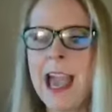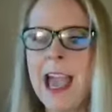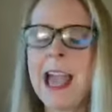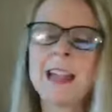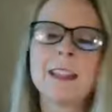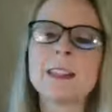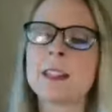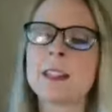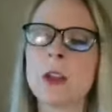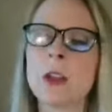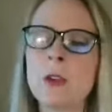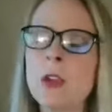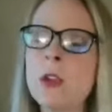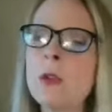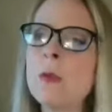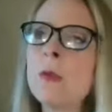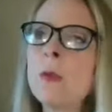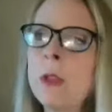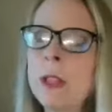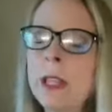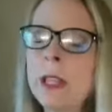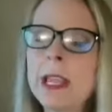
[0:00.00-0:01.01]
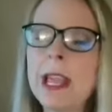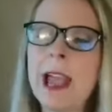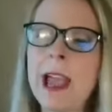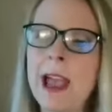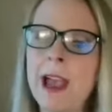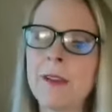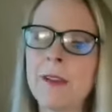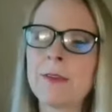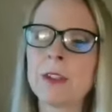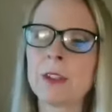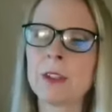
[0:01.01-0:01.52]
And so you really
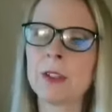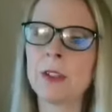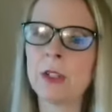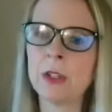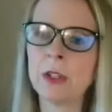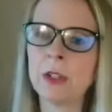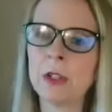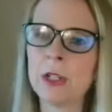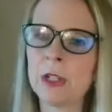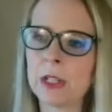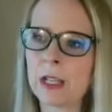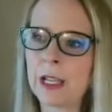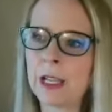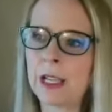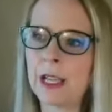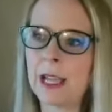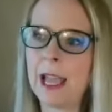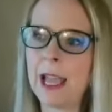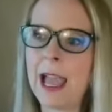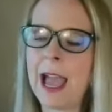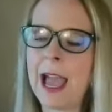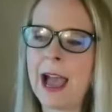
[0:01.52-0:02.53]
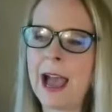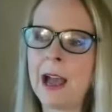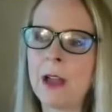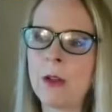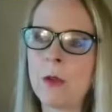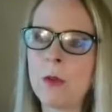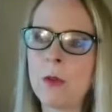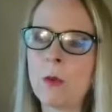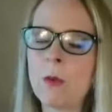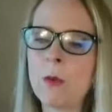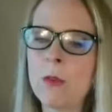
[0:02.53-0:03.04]
have to look
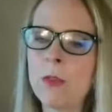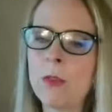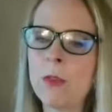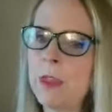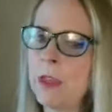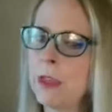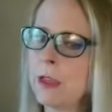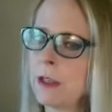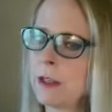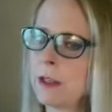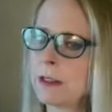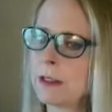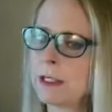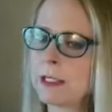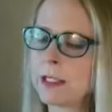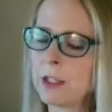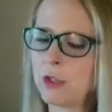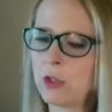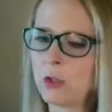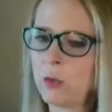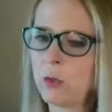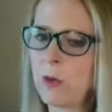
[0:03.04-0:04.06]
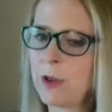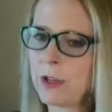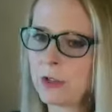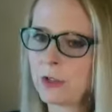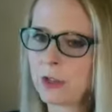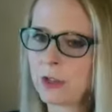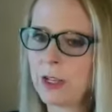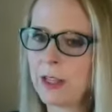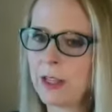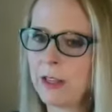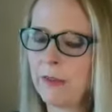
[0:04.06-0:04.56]
at the
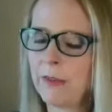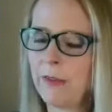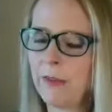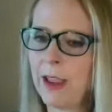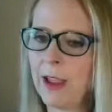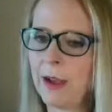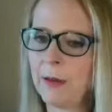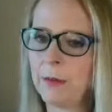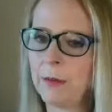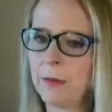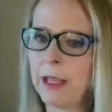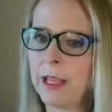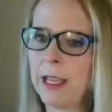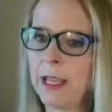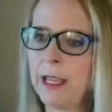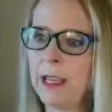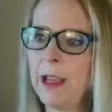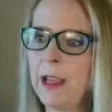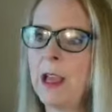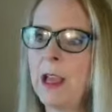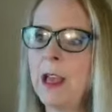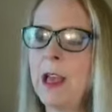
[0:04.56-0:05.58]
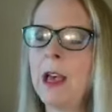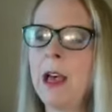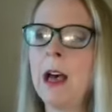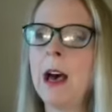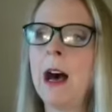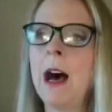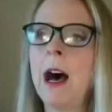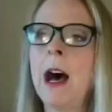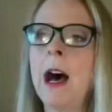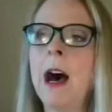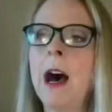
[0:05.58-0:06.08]
situation in the family,
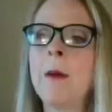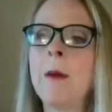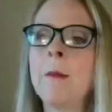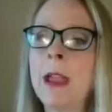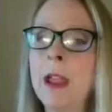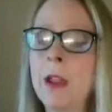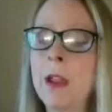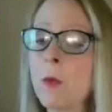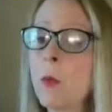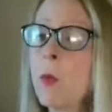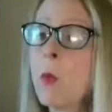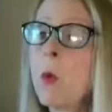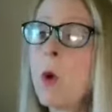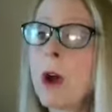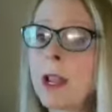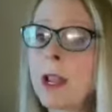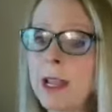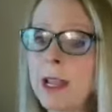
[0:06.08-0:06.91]
and what